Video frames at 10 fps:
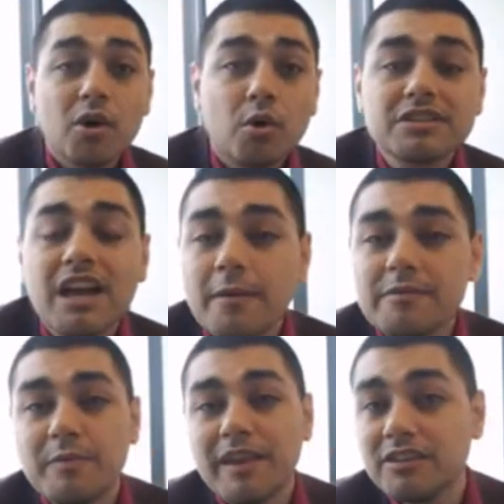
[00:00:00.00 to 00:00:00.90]
Or time
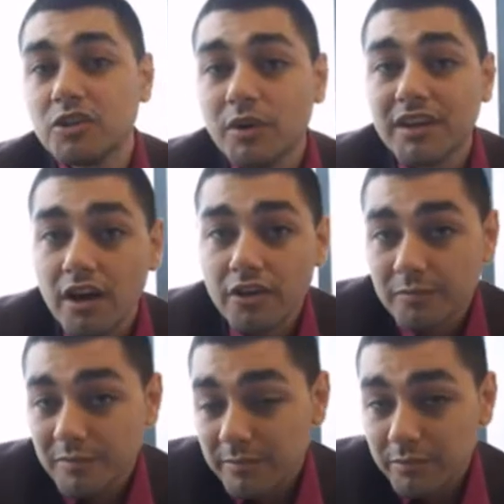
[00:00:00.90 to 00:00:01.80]
spent doing other
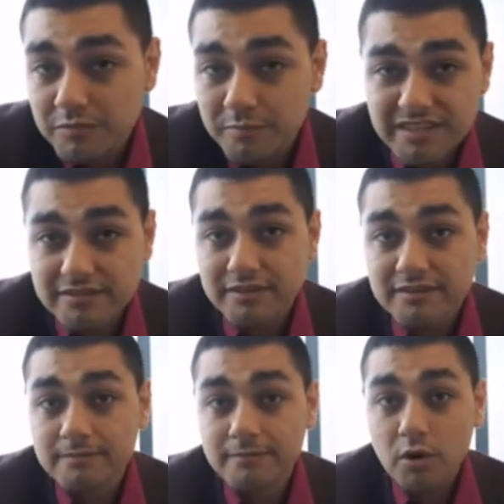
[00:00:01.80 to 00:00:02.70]
people's
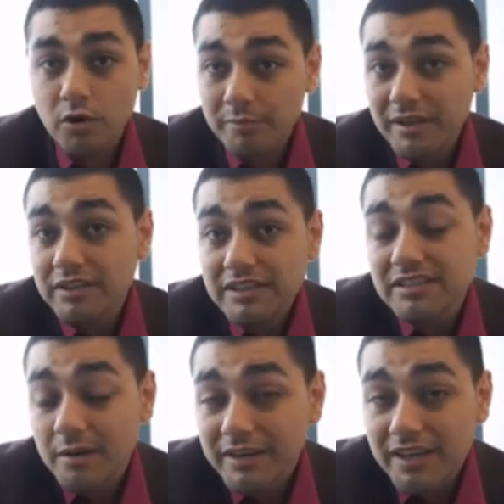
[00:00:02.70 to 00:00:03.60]
business or building
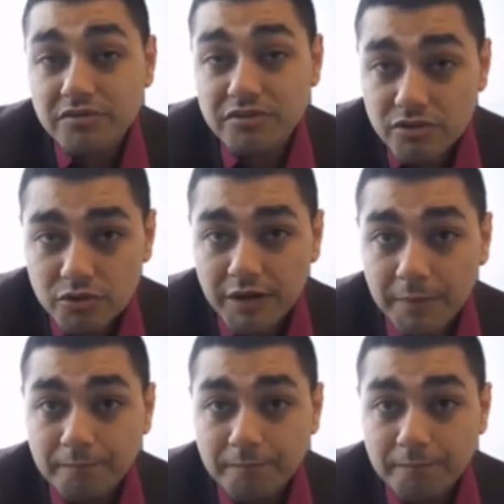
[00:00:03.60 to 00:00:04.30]
somebody else's dream.